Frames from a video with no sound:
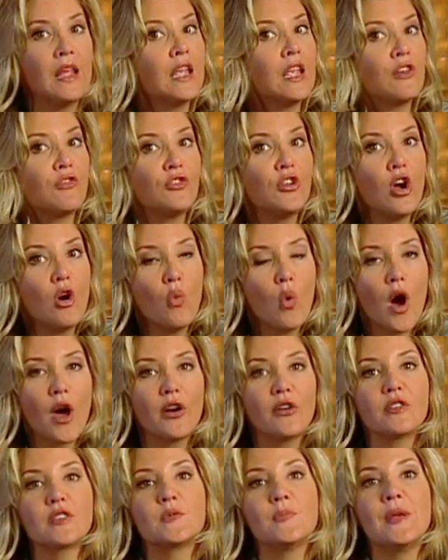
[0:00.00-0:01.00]
If no
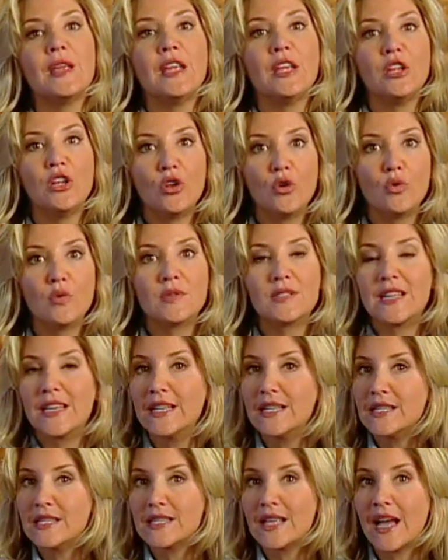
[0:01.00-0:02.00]
water is being used
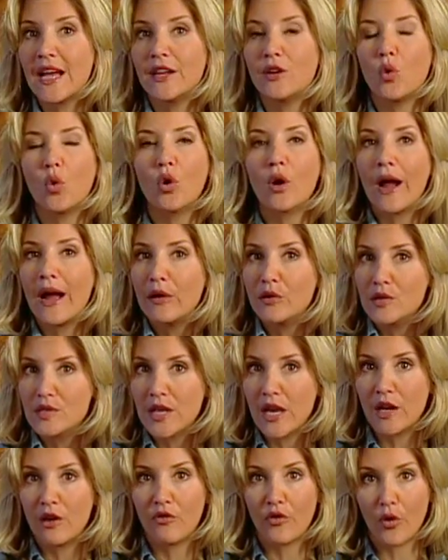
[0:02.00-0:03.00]
inside or
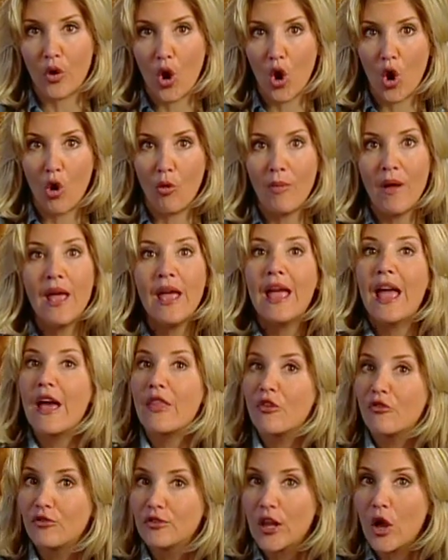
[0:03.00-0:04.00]
outside of your home
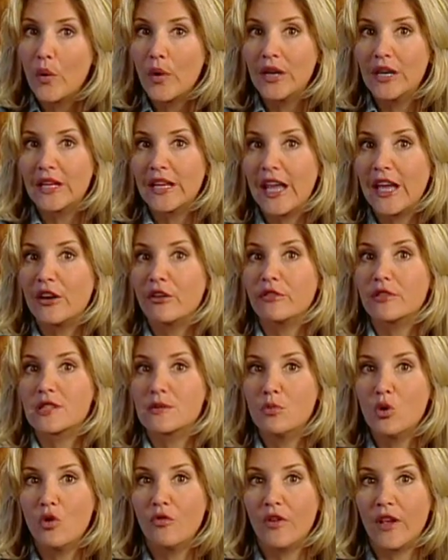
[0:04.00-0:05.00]
and the flow indicator
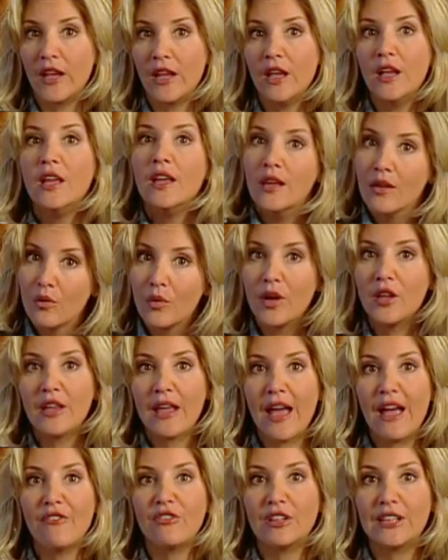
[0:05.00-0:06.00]
is moving, well, you
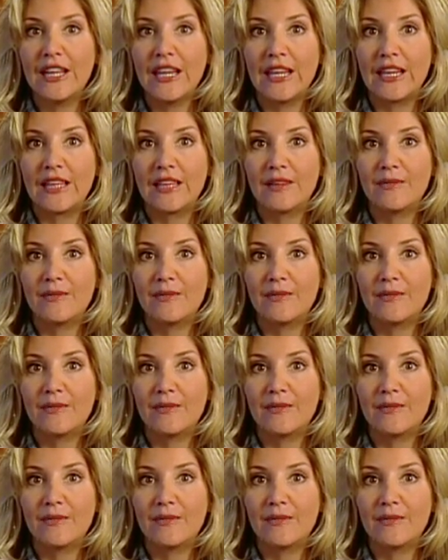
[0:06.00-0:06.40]
have a leak.